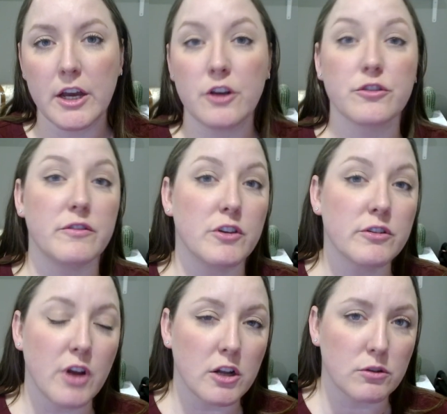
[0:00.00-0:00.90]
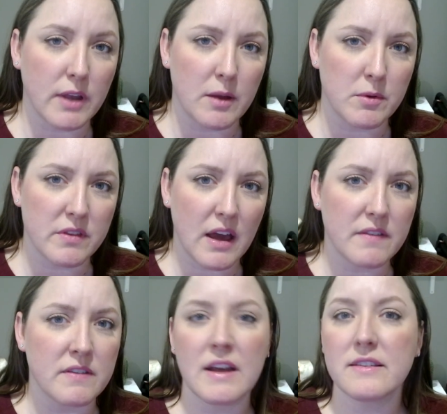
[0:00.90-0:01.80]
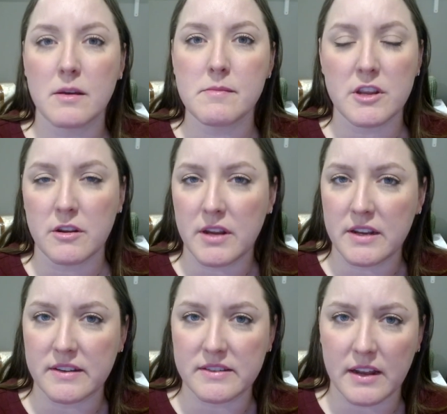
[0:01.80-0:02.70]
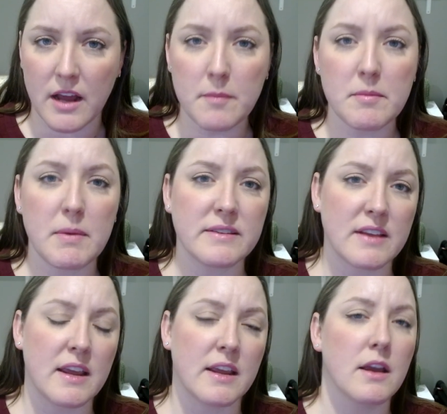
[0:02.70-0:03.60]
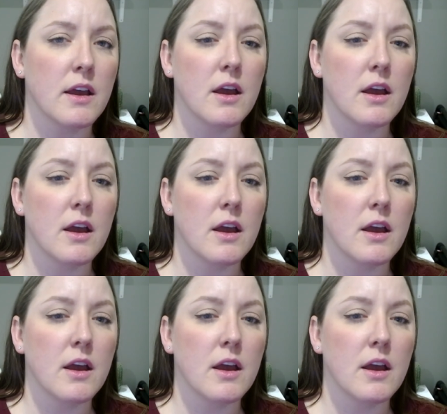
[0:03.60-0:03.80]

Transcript: So if you're not okay with that, then that's something you need to set up by saying,